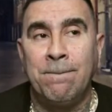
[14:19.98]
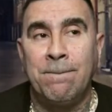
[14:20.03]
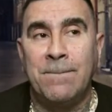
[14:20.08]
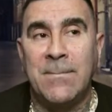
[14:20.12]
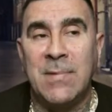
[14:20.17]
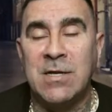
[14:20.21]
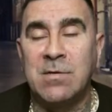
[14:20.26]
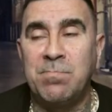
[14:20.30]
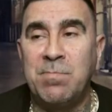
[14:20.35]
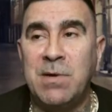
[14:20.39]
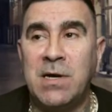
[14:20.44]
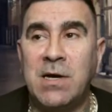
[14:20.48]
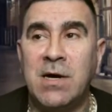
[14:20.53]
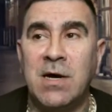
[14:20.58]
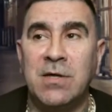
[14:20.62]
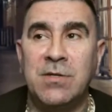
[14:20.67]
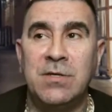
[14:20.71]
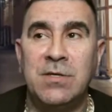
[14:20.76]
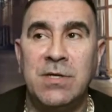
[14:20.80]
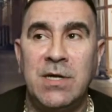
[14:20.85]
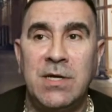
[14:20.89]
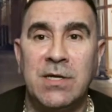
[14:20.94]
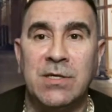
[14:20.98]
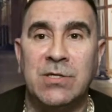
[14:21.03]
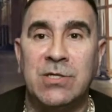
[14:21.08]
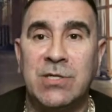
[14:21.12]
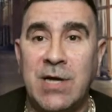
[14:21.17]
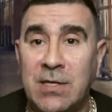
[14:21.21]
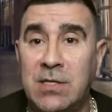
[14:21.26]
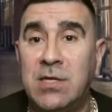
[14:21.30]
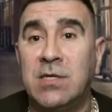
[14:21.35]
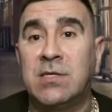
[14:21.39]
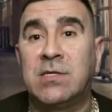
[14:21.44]
is because of this.
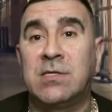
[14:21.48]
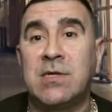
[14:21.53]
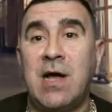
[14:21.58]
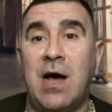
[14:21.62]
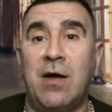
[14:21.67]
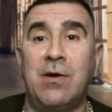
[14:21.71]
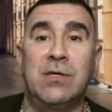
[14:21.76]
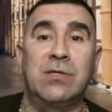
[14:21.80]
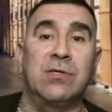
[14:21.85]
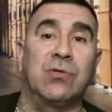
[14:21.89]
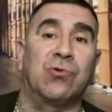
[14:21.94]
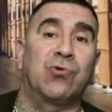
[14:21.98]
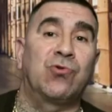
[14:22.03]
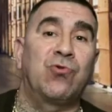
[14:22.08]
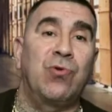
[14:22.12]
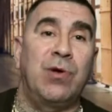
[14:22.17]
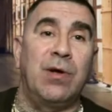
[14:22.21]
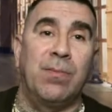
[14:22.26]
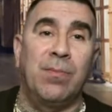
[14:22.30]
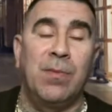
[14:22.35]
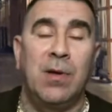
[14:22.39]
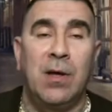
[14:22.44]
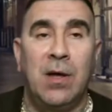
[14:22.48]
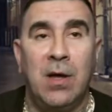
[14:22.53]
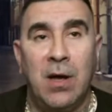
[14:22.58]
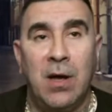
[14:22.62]
Check this out, this is a trick.